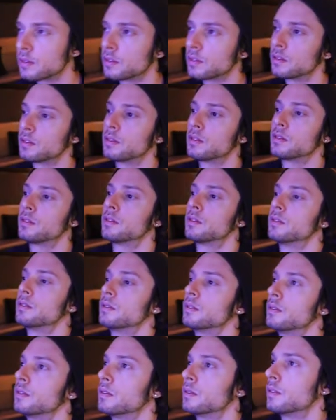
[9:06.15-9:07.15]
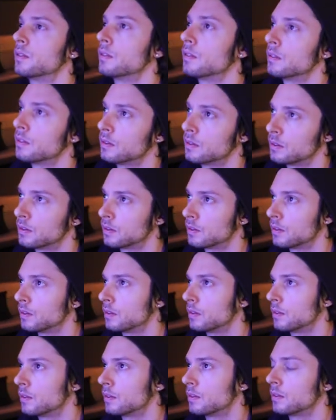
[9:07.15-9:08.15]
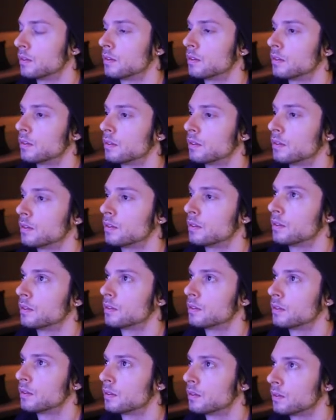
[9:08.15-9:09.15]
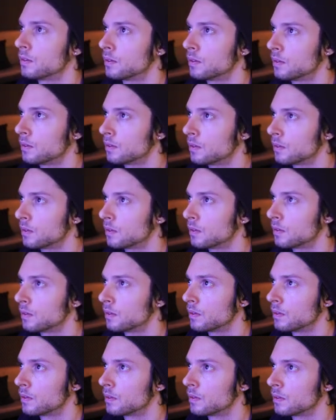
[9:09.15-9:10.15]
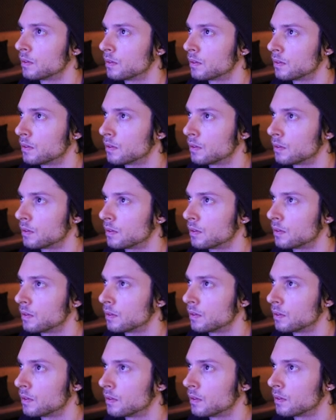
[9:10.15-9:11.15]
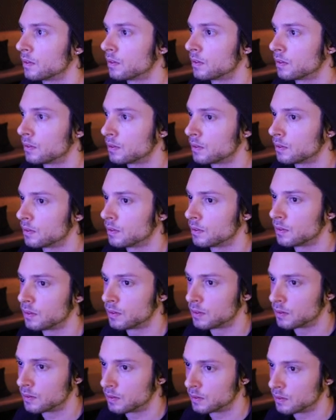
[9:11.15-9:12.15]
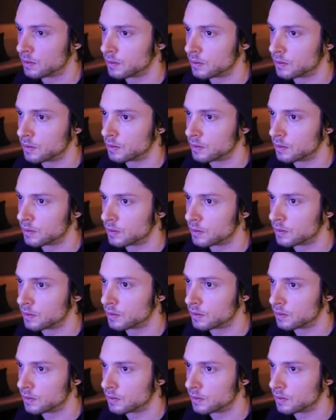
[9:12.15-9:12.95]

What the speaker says: Nothing is said.